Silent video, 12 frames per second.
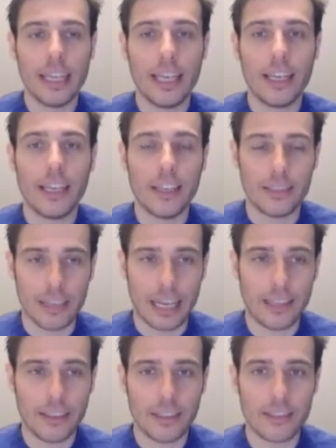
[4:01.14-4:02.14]
is
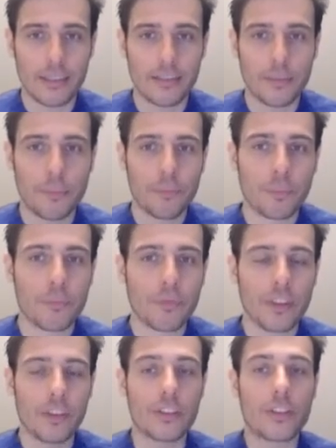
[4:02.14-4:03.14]
like this.
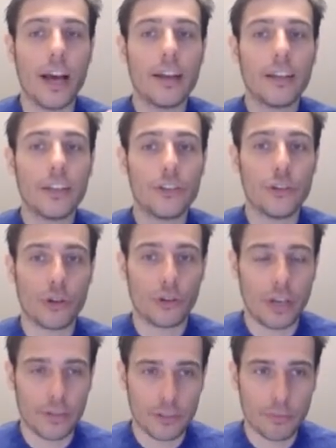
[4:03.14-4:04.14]
The Sun is your
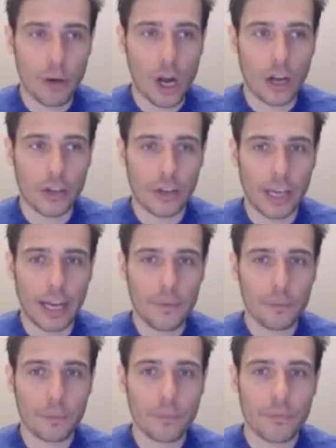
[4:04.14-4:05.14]
creative spark, okay?
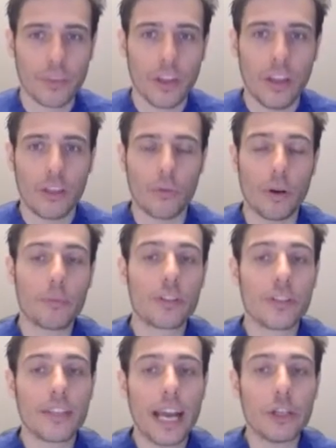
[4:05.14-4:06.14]
The
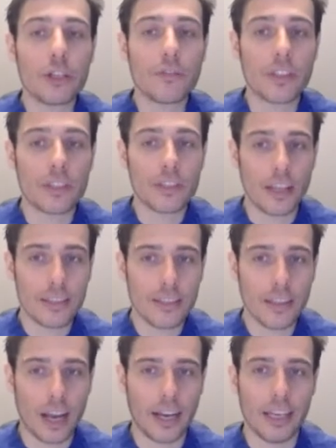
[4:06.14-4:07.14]
representation of the Sun
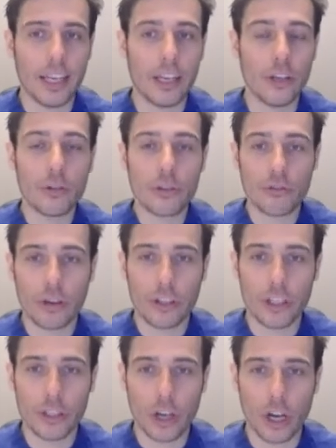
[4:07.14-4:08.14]
sign in your
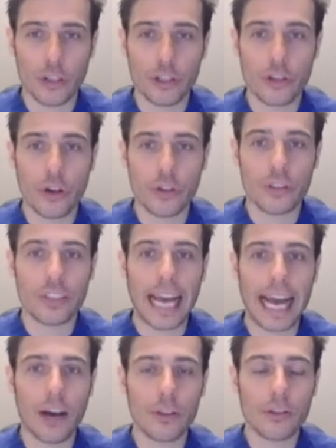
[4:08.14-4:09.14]
astrology chart shows us
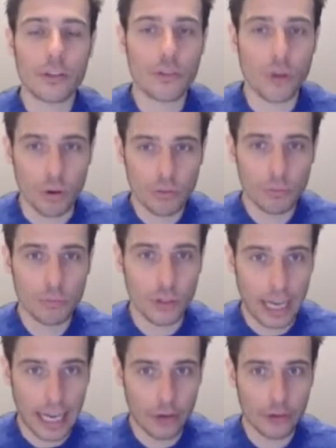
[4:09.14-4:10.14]
how the soul, so
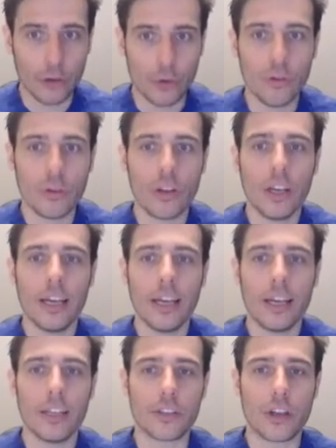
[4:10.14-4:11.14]
how you,
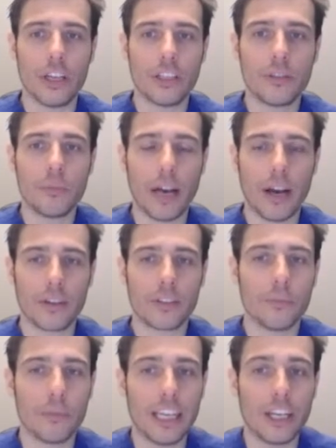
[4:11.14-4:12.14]
is going to about
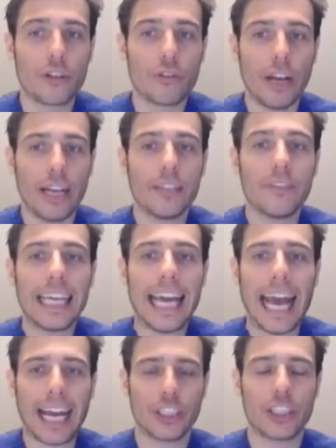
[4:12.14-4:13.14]
being creatively
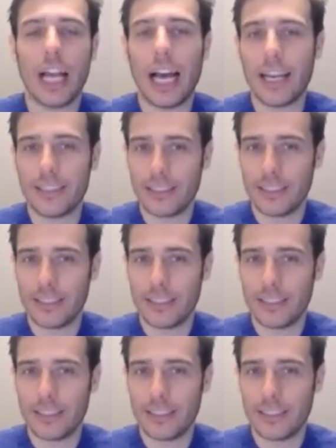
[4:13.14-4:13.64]
actualized